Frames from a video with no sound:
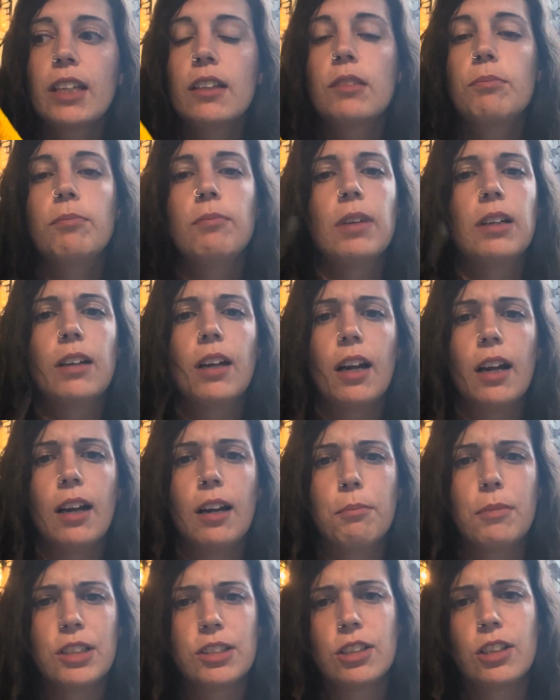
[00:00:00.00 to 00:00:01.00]

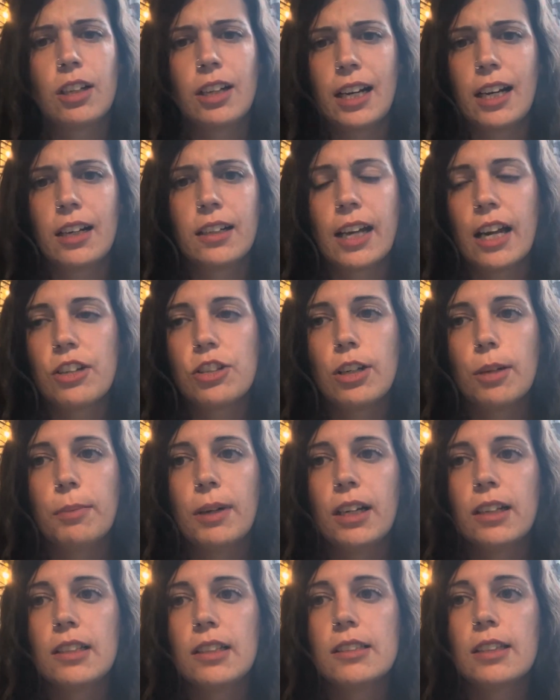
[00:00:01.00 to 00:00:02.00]
mustard and ketchup,
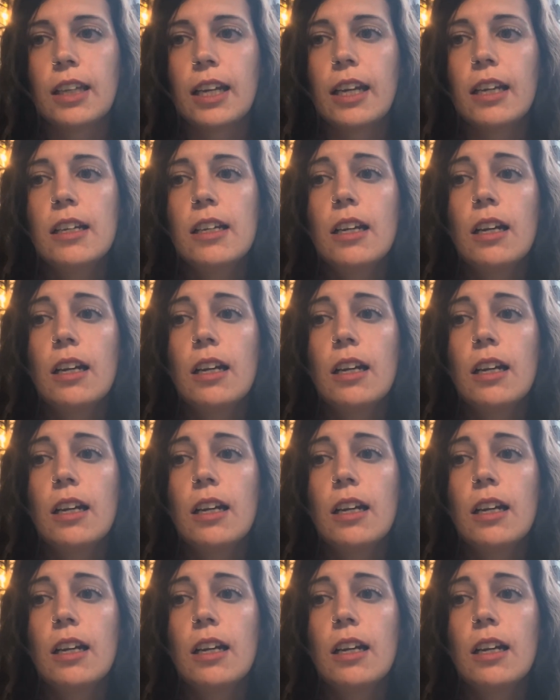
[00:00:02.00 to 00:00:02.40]
honestly.